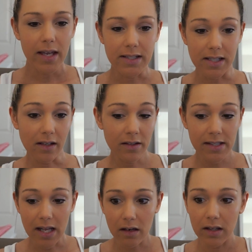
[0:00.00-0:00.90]
It didn't
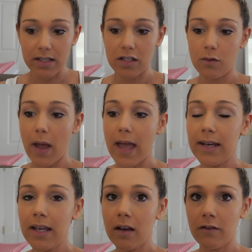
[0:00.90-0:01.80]
settle into
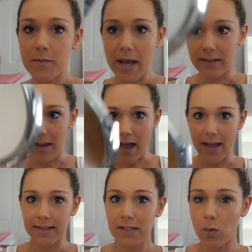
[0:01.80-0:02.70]
any of my
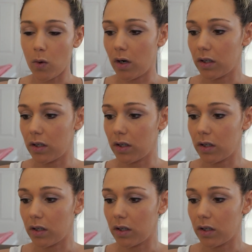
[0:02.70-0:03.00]
lines or